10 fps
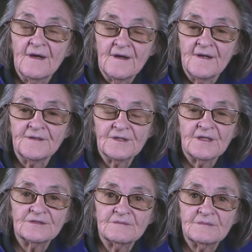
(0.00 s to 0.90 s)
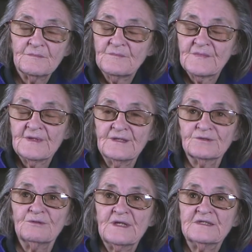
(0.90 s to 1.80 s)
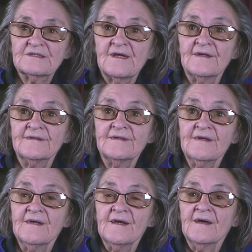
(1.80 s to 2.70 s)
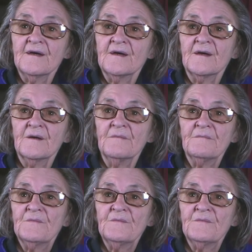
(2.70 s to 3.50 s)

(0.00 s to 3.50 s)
and literally saying that